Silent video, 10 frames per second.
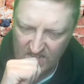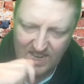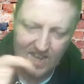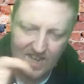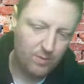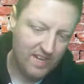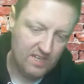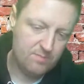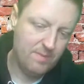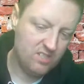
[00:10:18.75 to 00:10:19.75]
last week.
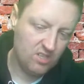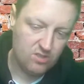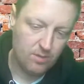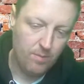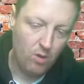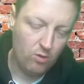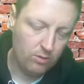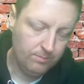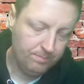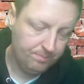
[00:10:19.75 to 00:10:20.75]
He's missing
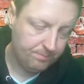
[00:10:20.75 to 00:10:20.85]
tomorrow,